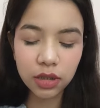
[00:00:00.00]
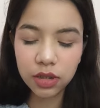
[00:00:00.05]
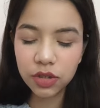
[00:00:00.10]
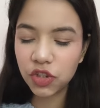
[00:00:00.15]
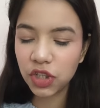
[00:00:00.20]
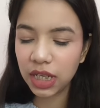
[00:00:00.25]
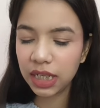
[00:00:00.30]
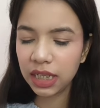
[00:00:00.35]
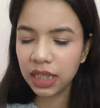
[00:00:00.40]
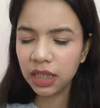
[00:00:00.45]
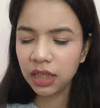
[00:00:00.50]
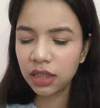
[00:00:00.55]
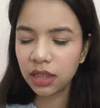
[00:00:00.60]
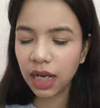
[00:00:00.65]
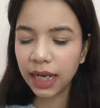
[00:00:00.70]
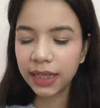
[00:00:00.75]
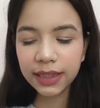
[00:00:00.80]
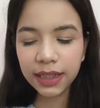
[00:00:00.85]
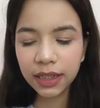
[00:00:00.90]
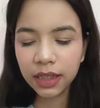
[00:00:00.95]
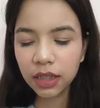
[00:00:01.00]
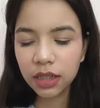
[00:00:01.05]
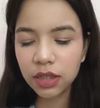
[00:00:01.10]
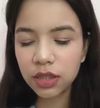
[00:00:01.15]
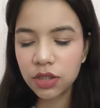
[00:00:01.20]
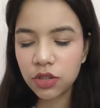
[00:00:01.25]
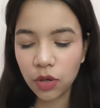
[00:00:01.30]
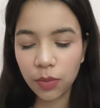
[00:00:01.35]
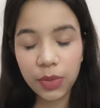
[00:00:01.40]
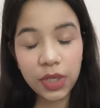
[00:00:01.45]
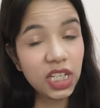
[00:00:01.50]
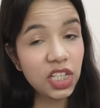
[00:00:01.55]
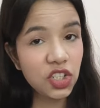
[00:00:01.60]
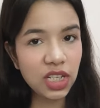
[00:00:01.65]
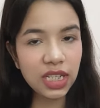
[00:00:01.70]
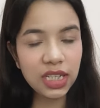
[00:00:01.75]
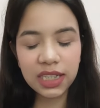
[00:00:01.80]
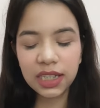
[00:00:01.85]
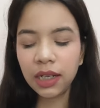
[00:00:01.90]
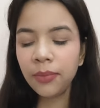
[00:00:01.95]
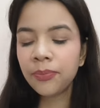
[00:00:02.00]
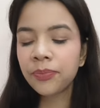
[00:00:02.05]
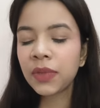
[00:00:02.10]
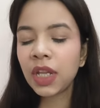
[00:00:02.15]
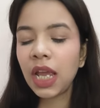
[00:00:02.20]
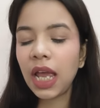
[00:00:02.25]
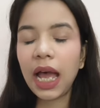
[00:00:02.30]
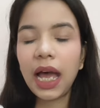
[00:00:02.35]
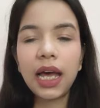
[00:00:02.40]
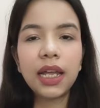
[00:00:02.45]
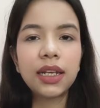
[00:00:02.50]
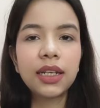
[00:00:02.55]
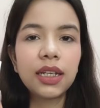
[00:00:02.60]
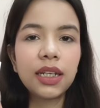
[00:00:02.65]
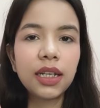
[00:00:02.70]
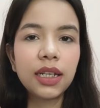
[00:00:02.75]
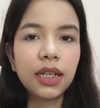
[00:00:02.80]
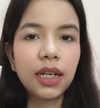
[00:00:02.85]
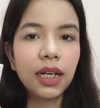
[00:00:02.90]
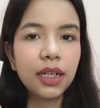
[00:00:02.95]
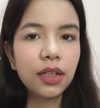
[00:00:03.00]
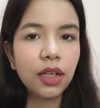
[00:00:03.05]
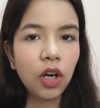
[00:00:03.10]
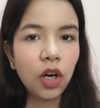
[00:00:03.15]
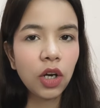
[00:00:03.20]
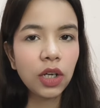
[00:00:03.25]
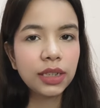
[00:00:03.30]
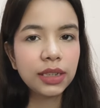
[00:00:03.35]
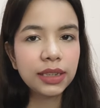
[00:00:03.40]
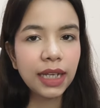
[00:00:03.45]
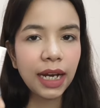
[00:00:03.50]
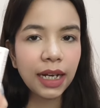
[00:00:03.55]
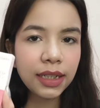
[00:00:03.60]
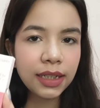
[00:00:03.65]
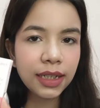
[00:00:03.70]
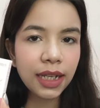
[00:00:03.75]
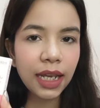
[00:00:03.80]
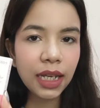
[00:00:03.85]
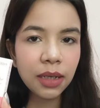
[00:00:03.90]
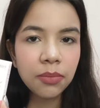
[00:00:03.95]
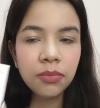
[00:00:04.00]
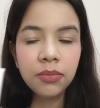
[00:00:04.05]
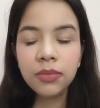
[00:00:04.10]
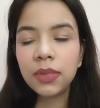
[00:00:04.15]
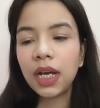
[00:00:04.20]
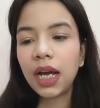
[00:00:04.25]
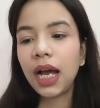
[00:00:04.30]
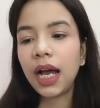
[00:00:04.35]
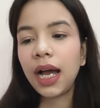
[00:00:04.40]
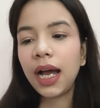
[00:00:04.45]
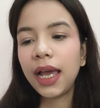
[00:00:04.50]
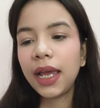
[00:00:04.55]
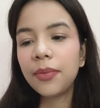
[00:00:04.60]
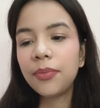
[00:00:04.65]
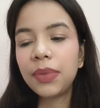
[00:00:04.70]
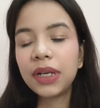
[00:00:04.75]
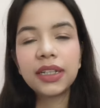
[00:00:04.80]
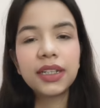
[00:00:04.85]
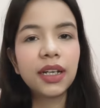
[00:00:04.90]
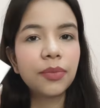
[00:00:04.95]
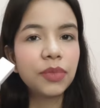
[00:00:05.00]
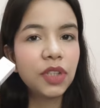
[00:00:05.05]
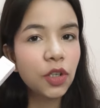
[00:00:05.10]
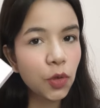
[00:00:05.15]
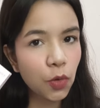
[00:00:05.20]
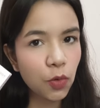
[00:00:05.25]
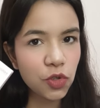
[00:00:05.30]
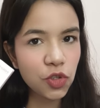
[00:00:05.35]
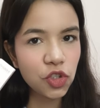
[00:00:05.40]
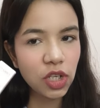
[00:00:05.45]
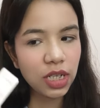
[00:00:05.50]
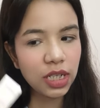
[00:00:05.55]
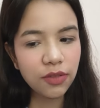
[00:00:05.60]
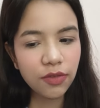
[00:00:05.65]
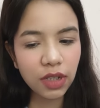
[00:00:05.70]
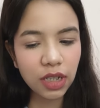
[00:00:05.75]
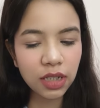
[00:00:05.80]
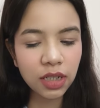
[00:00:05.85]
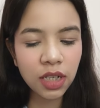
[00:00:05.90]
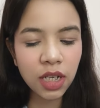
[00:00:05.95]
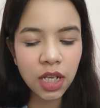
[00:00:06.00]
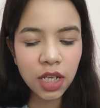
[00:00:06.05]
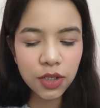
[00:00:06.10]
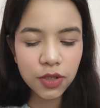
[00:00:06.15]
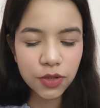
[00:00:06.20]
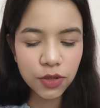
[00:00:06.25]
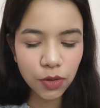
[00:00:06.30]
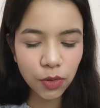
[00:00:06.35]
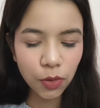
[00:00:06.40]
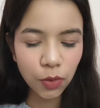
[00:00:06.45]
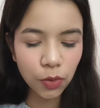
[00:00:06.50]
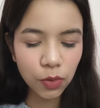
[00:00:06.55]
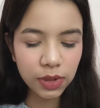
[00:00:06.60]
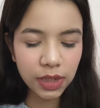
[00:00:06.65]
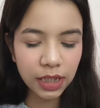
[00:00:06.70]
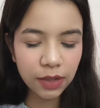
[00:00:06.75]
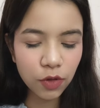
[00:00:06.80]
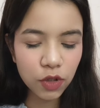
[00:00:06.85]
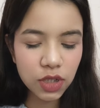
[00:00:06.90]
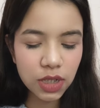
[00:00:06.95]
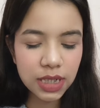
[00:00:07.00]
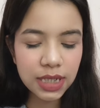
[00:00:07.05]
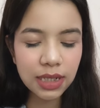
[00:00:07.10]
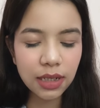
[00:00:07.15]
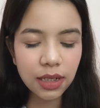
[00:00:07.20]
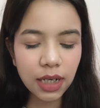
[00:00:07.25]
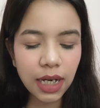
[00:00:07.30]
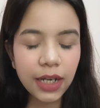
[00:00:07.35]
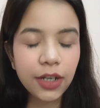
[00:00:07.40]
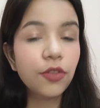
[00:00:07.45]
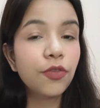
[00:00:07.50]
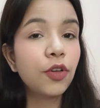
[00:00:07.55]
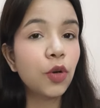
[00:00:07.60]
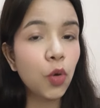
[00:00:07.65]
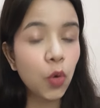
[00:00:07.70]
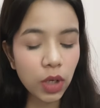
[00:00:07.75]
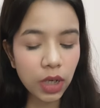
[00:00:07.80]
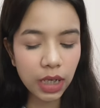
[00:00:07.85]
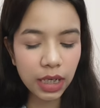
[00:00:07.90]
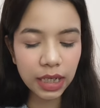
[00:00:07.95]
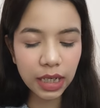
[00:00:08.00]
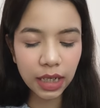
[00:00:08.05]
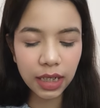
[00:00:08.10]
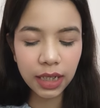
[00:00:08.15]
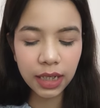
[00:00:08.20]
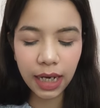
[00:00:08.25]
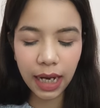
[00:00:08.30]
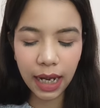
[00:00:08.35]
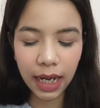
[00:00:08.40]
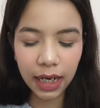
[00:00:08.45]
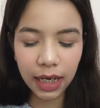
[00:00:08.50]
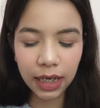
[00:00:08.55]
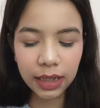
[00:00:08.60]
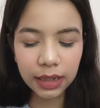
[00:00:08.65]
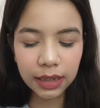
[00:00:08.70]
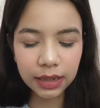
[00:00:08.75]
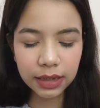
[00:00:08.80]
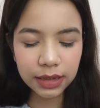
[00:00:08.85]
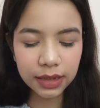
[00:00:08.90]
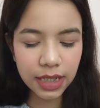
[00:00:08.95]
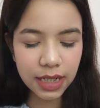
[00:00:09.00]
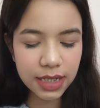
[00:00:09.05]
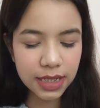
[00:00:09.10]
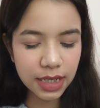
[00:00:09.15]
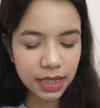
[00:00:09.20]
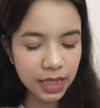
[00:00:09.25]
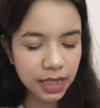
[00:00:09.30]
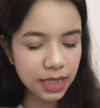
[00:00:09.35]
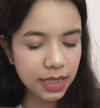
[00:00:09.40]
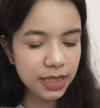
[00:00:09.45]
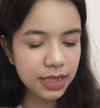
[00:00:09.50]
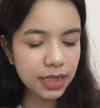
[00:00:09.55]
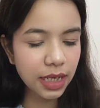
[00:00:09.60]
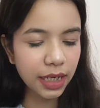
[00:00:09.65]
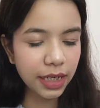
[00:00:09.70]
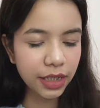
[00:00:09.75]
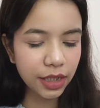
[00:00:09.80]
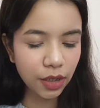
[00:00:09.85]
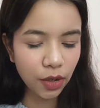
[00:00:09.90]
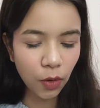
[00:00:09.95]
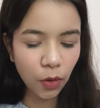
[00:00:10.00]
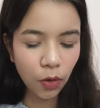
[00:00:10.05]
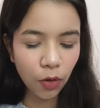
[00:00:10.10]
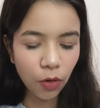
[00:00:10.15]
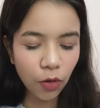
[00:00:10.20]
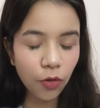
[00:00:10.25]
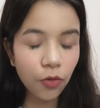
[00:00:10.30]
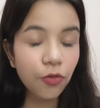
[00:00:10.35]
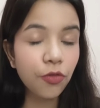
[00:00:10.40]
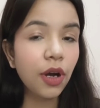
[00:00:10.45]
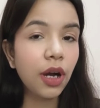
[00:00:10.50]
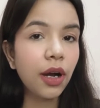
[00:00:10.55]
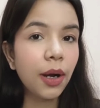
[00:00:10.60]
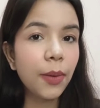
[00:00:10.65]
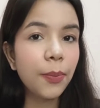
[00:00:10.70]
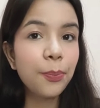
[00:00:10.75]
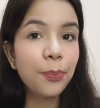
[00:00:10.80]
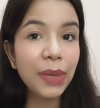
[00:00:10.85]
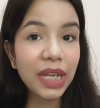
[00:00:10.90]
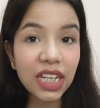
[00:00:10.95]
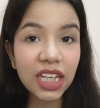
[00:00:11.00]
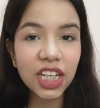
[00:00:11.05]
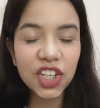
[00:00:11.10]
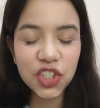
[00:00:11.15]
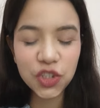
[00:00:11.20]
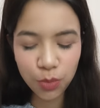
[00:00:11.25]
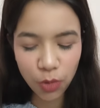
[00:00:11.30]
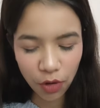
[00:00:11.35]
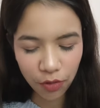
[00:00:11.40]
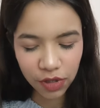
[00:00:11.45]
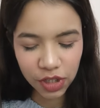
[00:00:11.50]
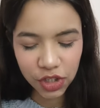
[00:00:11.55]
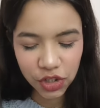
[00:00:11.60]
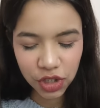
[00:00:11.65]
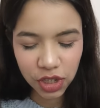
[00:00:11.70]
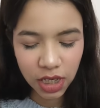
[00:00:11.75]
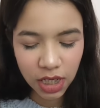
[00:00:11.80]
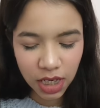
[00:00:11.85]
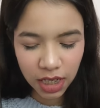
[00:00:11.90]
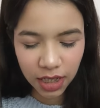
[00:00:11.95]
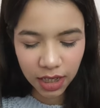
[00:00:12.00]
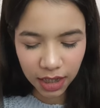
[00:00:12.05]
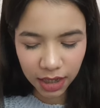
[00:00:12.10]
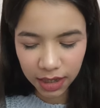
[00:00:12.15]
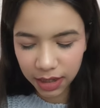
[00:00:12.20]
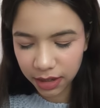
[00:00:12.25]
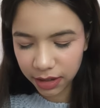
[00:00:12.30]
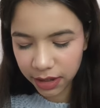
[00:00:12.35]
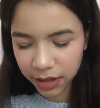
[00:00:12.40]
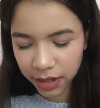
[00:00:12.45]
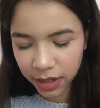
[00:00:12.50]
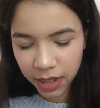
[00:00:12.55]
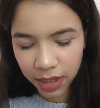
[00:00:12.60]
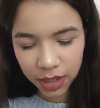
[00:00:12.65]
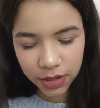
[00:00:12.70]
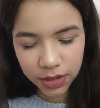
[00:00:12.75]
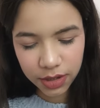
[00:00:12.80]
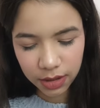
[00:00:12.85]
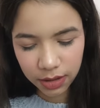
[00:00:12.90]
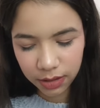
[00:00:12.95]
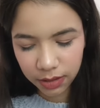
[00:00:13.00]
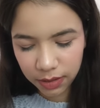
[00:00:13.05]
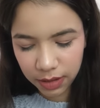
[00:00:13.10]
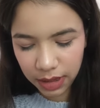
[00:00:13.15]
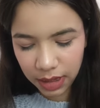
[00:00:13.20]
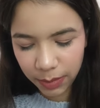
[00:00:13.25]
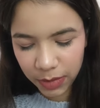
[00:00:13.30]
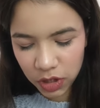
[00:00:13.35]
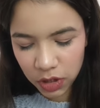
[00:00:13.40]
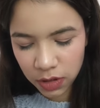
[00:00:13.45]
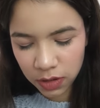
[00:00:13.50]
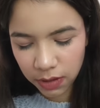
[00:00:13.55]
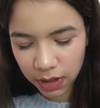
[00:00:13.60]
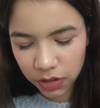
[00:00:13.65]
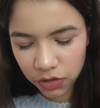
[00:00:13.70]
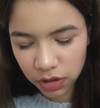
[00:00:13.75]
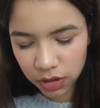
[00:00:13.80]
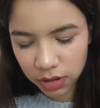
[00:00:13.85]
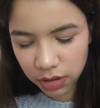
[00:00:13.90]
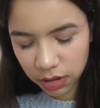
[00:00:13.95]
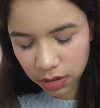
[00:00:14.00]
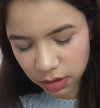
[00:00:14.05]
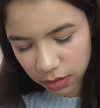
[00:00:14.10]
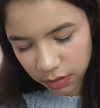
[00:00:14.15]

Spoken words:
jelly, I think strawberry jelly, yeah. And on that time I picked up the rose jelly one. So that was this kind of a corally color, and this is kind of a pinkish mauveish color. So let me just swatch it